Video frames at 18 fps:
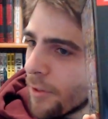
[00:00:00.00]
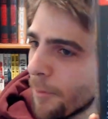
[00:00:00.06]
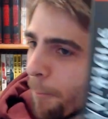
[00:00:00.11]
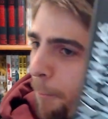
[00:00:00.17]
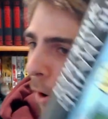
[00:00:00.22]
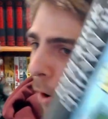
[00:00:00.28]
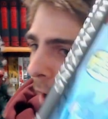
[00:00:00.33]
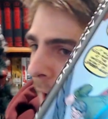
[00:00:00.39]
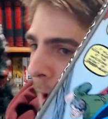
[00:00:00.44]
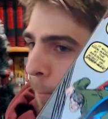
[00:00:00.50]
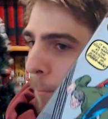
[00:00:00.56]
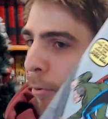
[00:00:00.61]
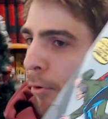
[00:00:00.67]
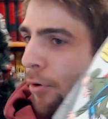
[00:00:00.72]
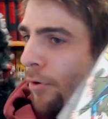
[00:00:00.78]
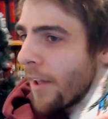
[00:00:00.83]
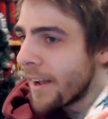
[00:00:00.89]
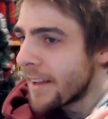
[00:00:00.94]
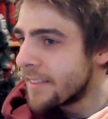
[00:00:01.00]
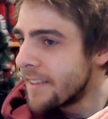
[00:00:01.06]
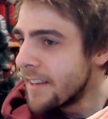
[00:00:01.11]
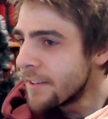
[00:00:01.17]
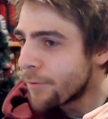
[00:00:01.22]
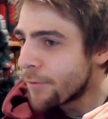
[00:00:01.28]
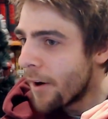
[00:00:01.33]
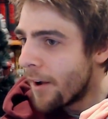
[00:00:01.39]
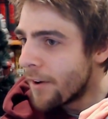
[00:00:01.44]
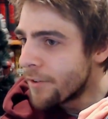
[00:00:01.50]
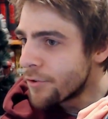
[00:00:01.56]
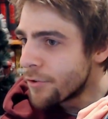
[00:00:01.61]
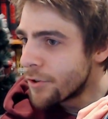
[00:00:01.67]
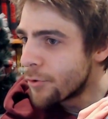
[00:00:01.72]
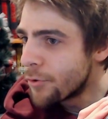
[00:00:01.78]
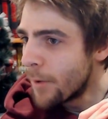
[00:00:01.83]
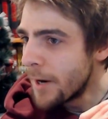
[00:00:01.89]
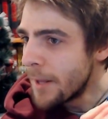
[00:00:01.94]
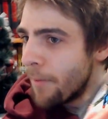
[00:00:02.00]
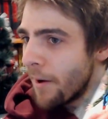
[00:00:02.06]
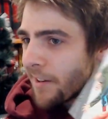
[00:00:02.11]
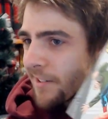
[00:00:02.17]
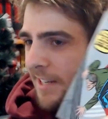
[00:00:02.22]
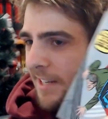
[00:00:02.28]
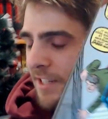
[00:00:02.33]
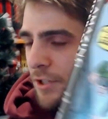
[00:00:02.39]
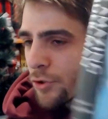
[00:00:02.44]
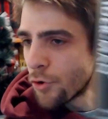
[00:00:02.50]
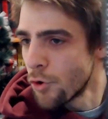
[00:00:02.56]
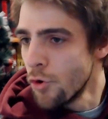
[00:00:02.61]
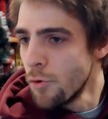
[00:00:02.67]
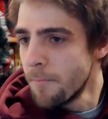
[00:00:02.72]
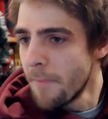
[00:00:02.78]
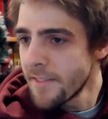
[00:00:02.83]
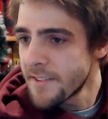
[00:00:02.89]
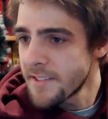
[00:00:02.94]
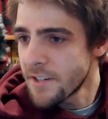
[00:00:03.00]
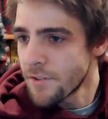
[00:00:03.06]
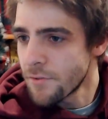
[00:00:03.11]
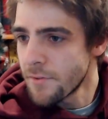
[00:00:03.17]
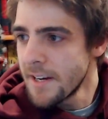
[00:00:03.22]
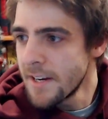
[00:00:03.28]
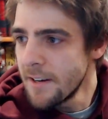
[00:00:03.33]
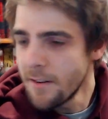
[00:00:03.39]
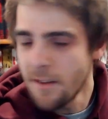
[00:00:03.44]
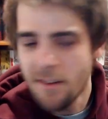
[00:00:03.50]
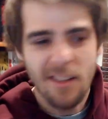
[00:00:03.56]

Buy a book like this for 120 bucks, takes you 2 months to read.